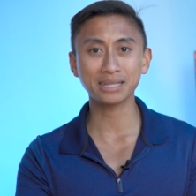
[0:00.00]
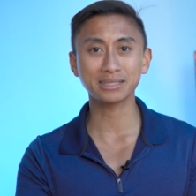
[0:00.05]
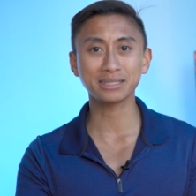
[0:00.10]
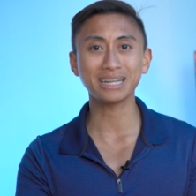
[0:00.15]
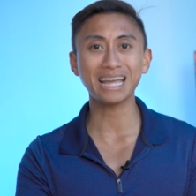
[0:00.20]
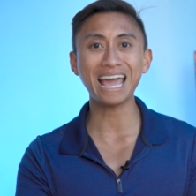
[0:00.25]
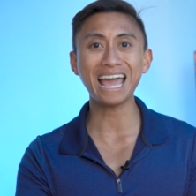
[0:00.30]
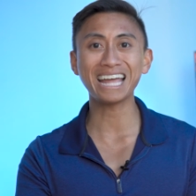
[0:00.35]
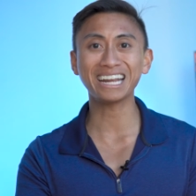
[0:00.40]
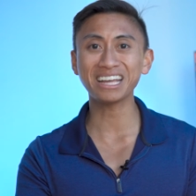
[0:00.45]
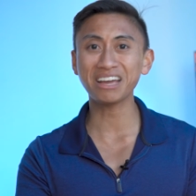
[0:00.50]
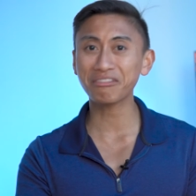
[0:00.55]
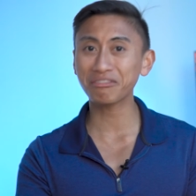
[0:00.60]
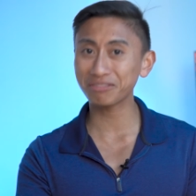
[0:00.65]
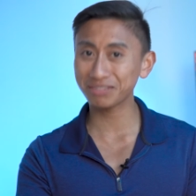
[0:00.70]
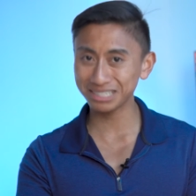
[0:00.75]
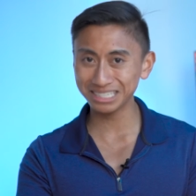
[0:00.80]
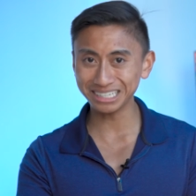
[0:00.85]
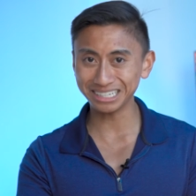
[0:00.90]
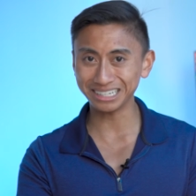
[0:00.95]
as an N
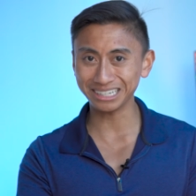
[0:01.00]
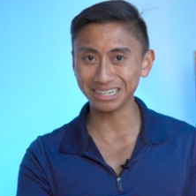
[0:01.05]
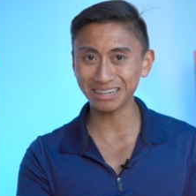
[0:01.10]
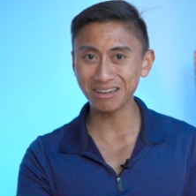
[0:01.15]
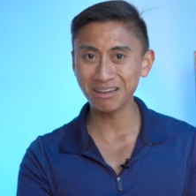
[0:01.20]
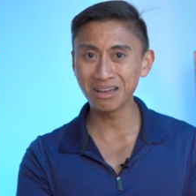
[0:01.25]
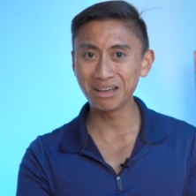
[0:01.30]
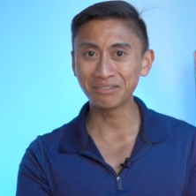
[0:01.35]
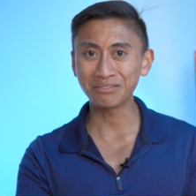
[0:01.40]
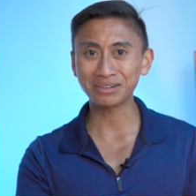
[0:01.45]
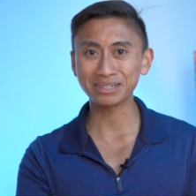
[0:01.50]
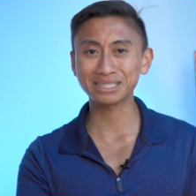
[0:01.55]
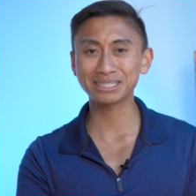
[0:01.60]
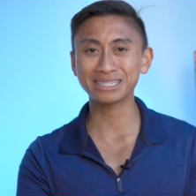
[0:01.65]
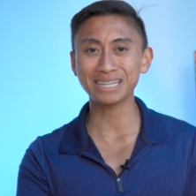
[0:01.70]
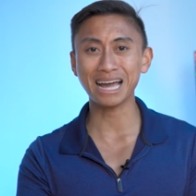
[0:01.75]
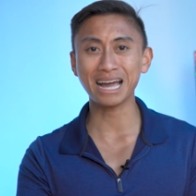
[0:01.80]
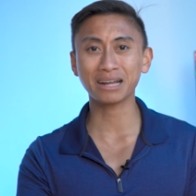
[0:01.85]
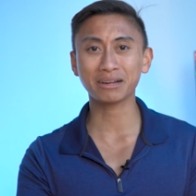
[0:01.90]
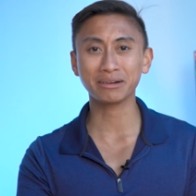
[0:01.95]
F T for a
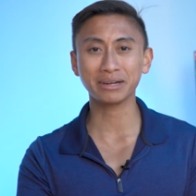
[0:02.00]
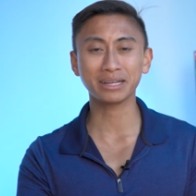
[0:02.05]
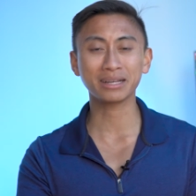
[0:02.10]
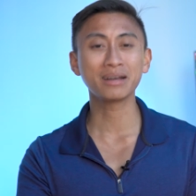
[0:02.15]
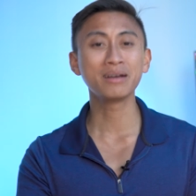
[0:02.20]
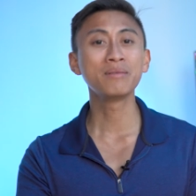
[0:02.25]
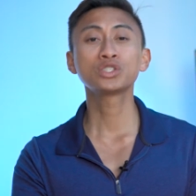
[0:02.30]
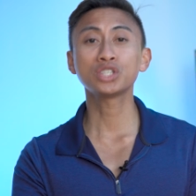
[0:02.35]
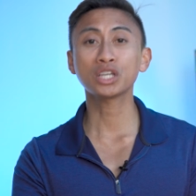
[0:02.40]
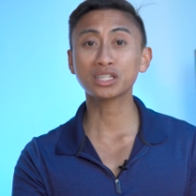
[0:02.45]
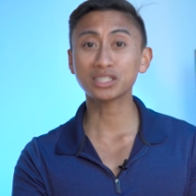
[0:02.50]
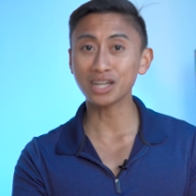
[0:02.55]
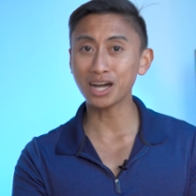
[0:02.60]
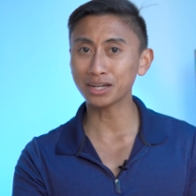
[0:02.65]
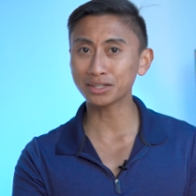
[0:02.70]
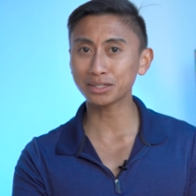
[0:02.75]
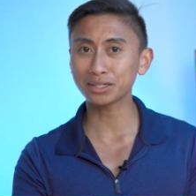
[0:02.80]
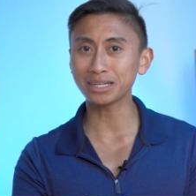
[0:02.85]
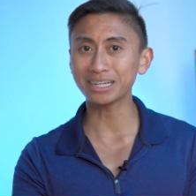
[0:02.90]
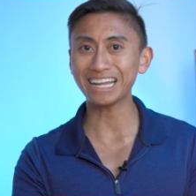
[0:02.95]
staggering six
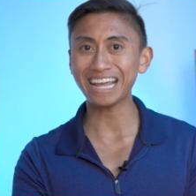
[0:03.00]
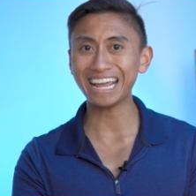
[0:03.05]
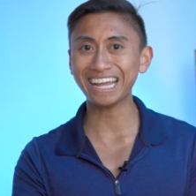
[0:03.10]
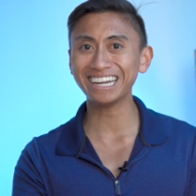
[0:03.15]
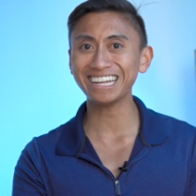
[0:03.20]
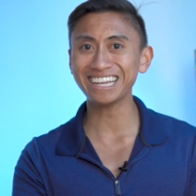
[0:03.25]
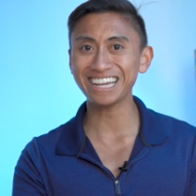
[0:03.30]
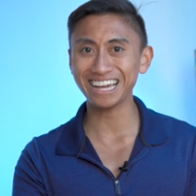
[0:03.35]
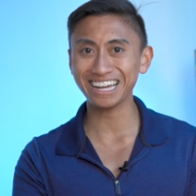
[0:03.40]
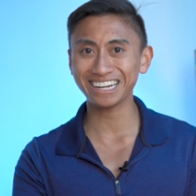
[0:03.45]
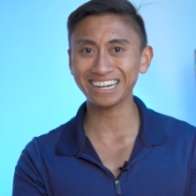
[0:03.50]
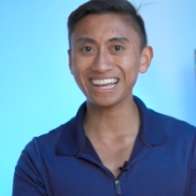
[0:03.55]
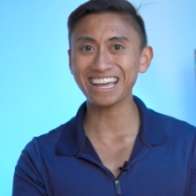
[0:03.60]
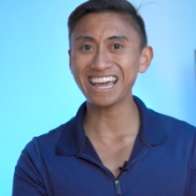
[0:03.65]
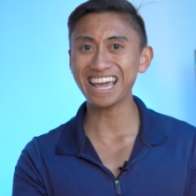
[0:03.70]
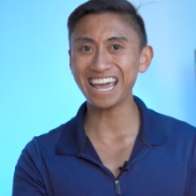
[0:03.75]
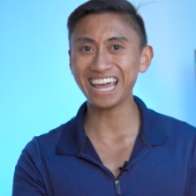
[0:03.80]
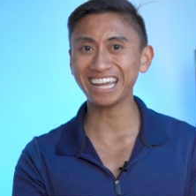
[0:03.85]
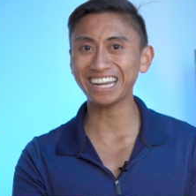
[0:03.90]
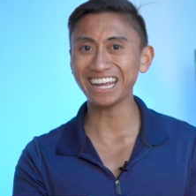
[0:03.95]
hundred eighty-eight
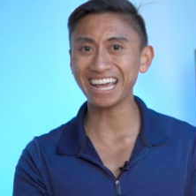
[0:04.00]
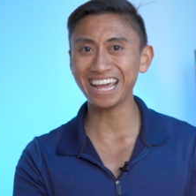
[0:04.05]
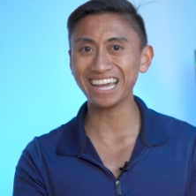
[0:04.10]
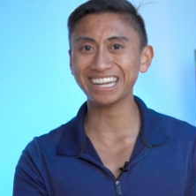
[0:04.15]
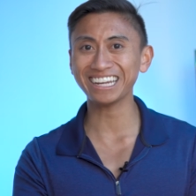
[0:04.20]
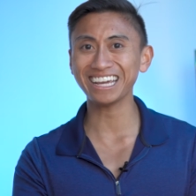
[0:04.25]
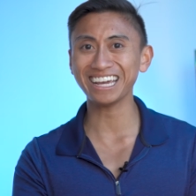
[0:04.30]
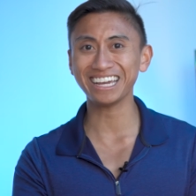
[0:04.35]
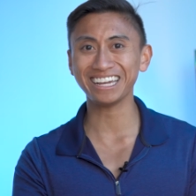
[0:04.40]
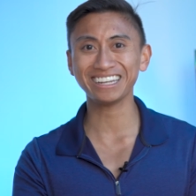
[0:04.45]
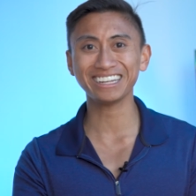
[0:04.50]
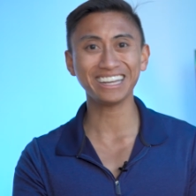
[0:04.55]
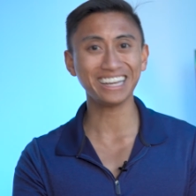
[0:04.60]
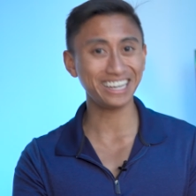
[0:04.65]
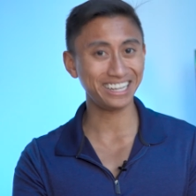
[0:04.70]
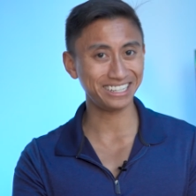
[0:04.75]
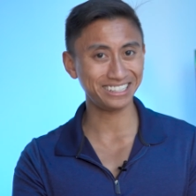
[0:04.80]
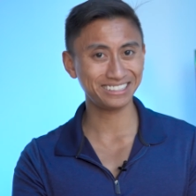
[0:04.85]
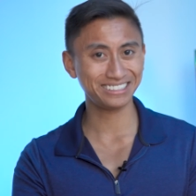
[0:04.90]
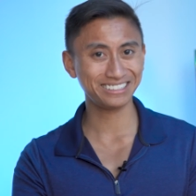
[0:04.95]
thousand eight hundred eighty-eight
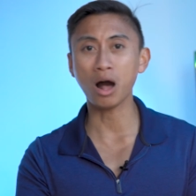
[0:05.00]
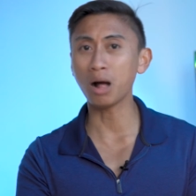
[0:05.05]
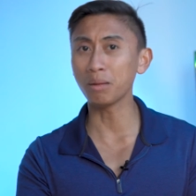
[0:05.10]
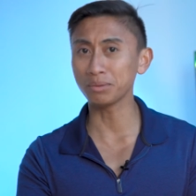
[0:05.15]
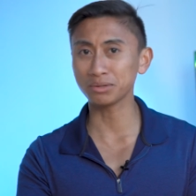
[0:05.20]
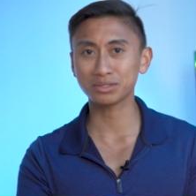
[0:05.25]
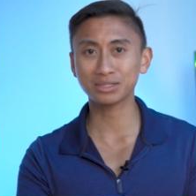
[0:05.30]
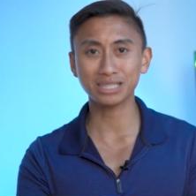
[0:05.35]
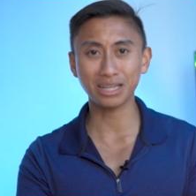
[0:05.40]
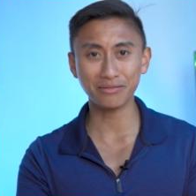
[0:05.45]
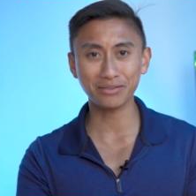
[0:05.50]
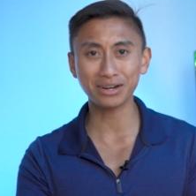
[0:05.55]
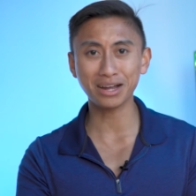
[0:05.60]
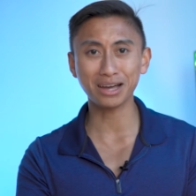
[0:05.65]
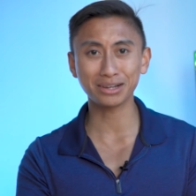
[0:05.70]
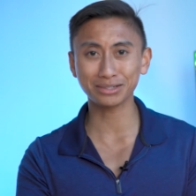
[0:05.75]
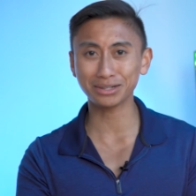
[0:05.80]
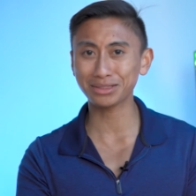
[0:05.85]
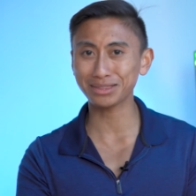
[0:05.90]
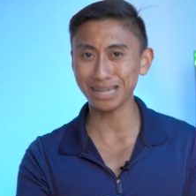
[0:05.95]
dollars, almost seven
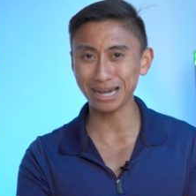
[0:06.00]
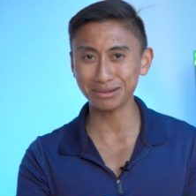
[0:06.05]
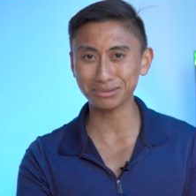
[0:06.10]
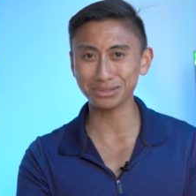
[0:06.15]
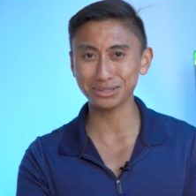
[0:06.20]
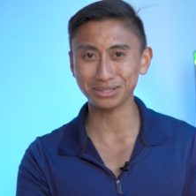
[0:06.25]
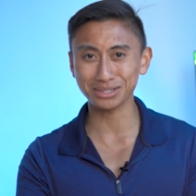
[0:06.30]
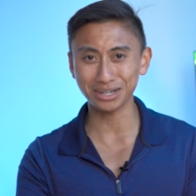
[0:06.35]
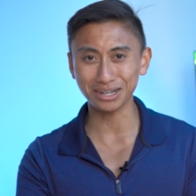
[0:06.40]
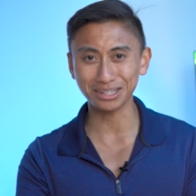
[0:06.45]
hundred thousand